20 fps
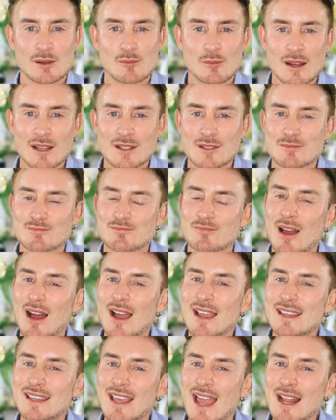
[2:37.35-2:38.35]
which
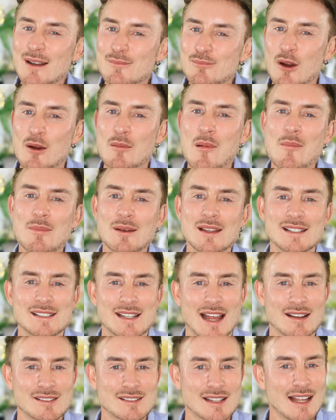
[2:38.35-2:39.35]
I get probably
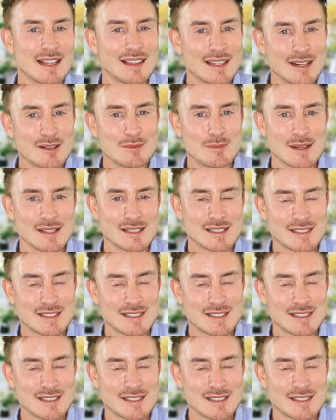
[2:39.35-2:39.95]
sounds a little bit